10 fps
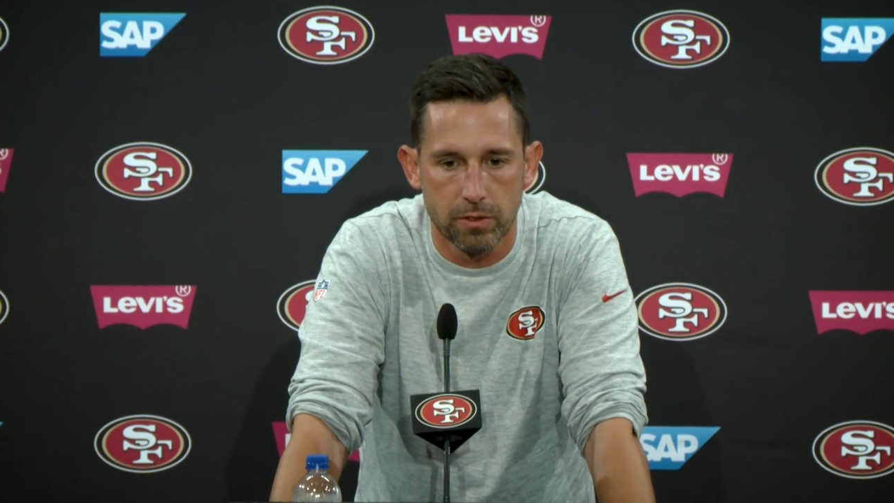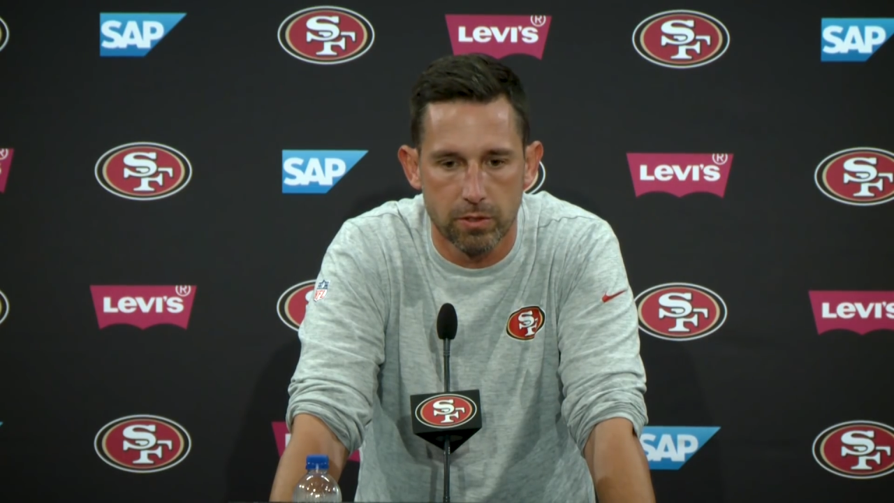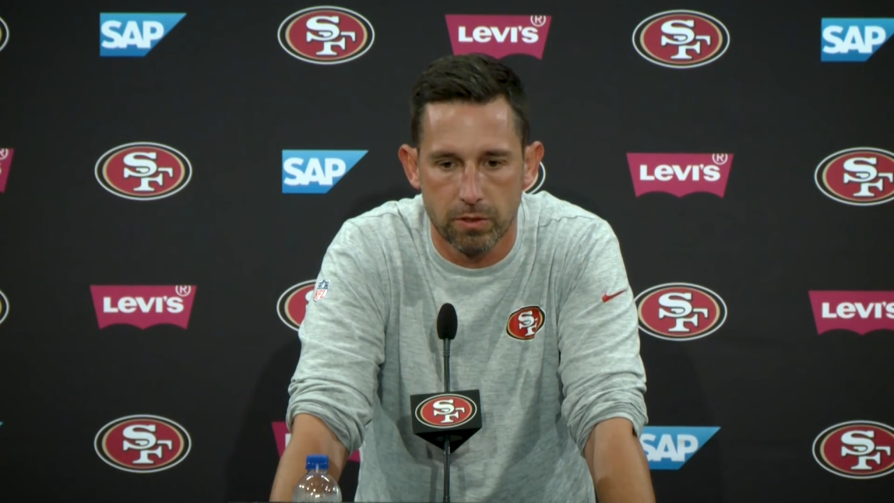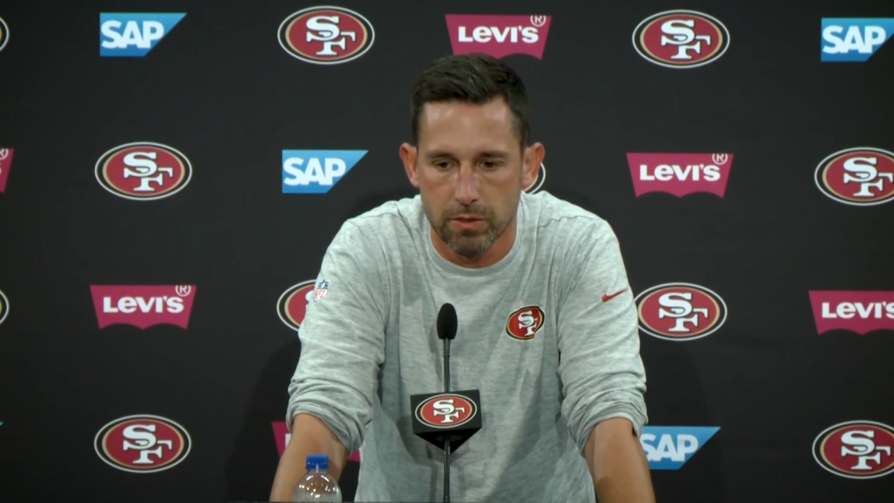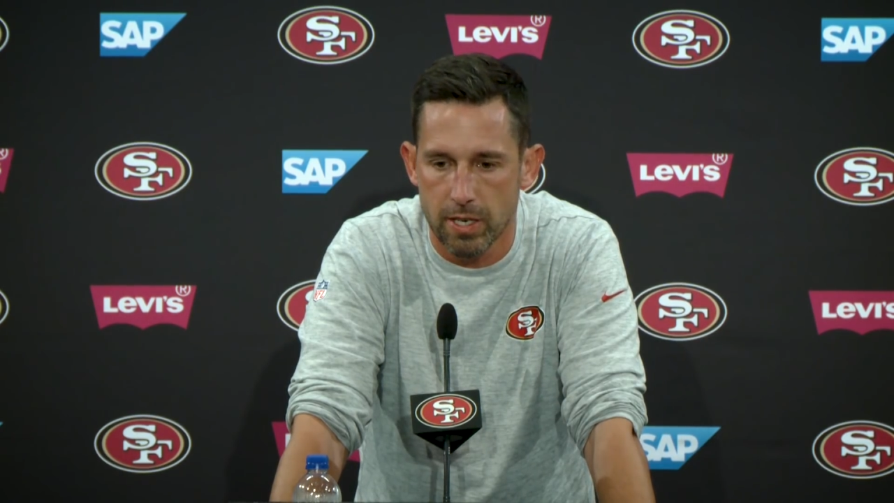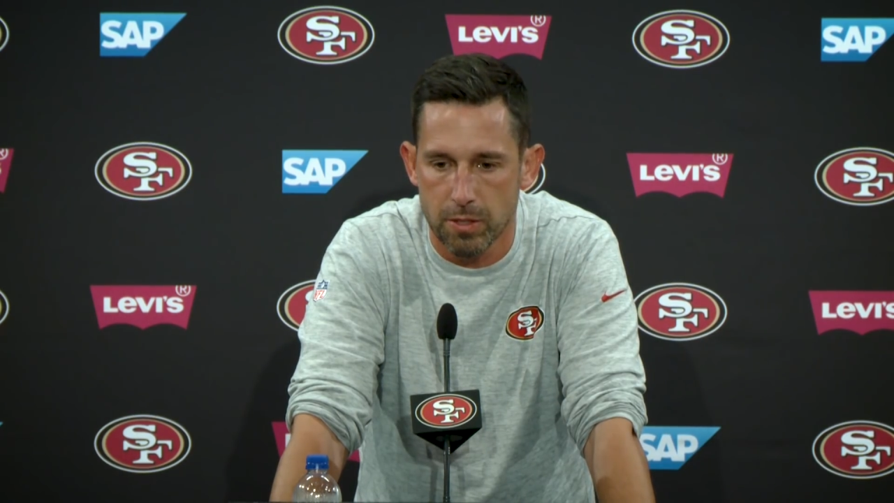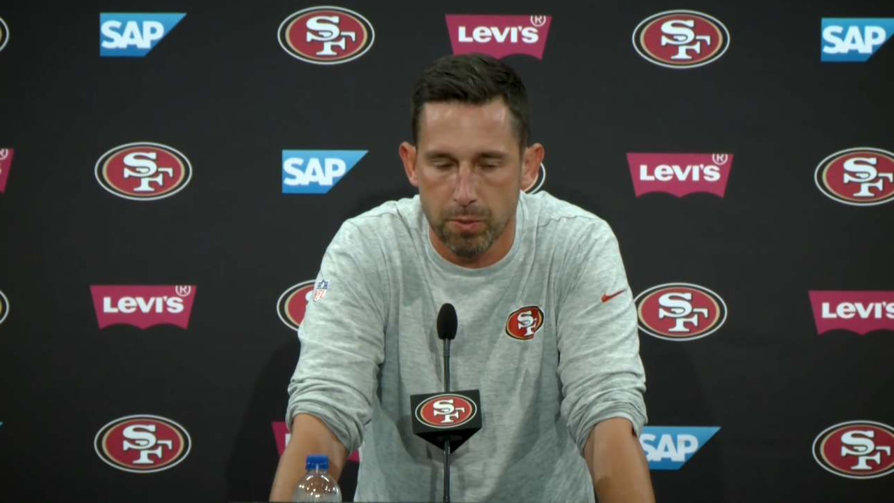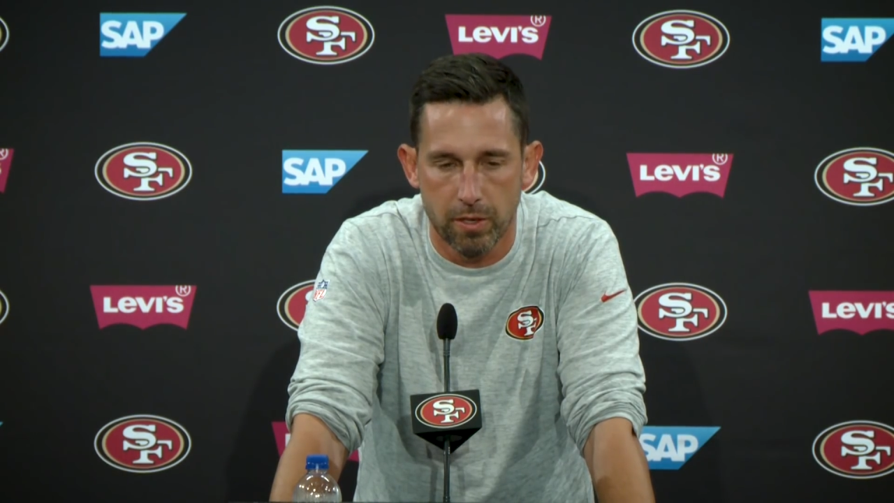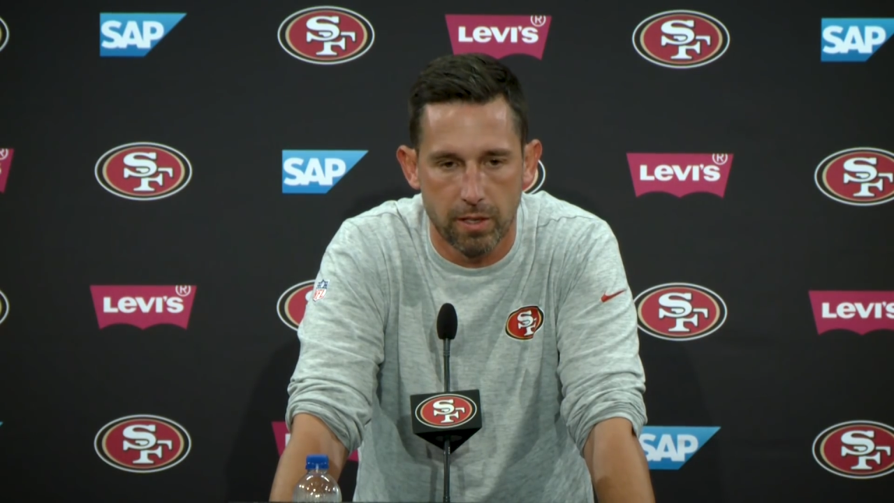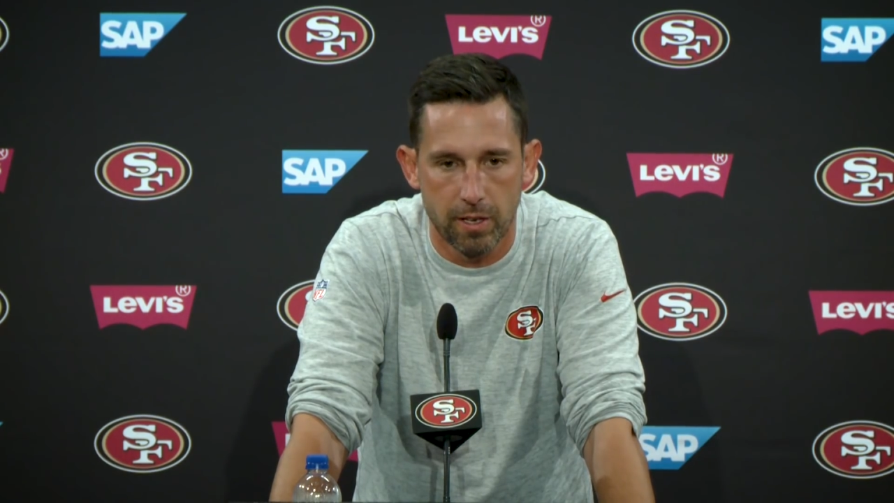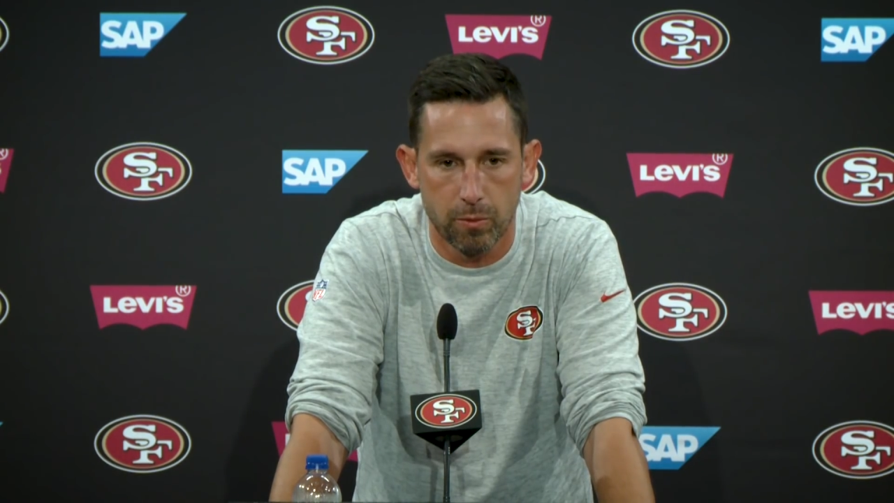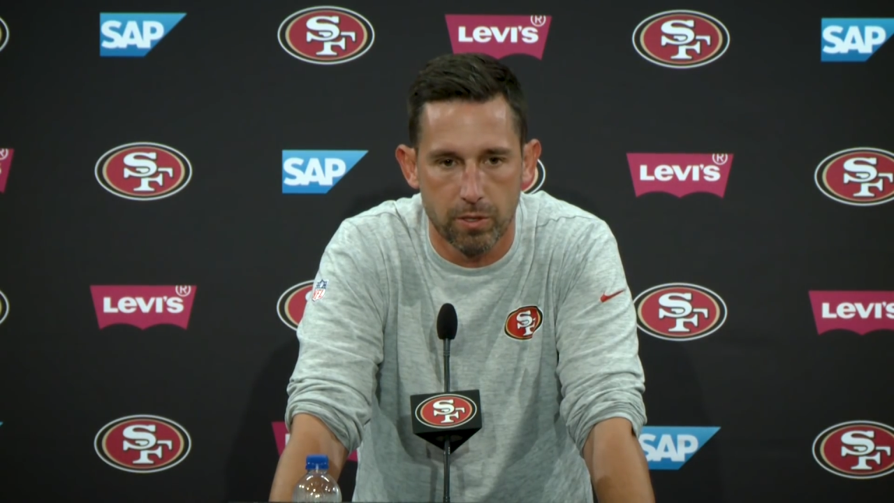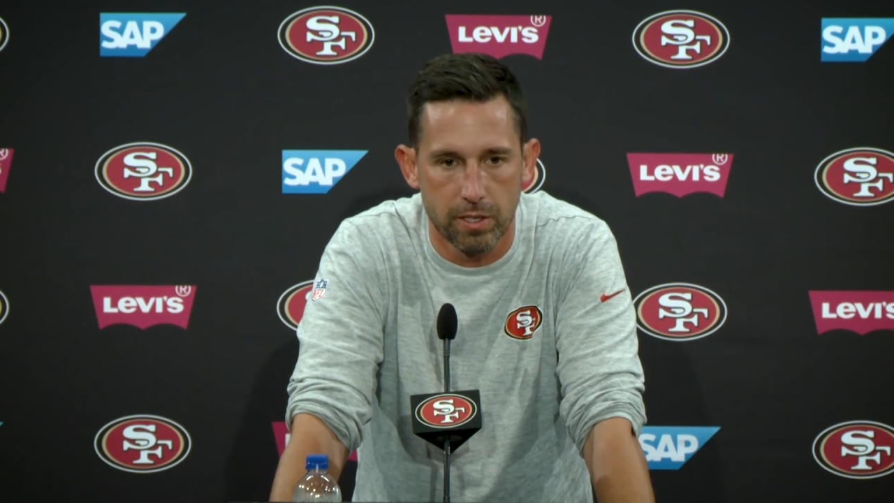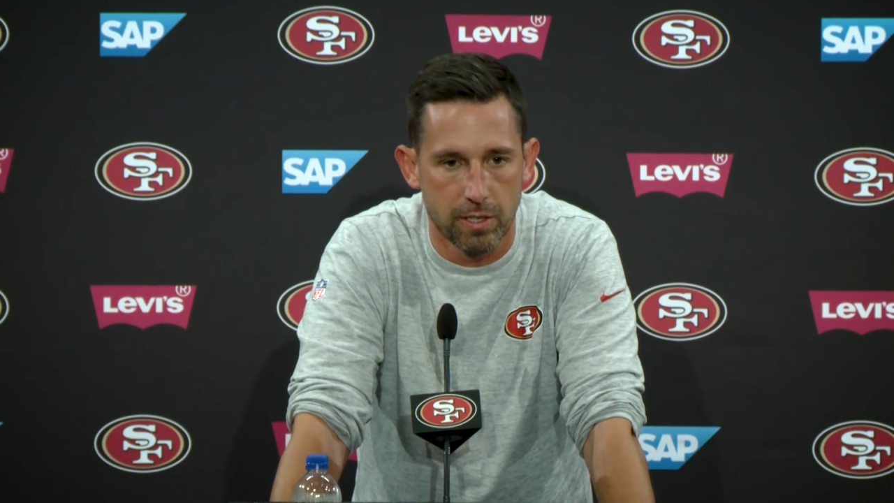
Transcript: So those guys put a lot of work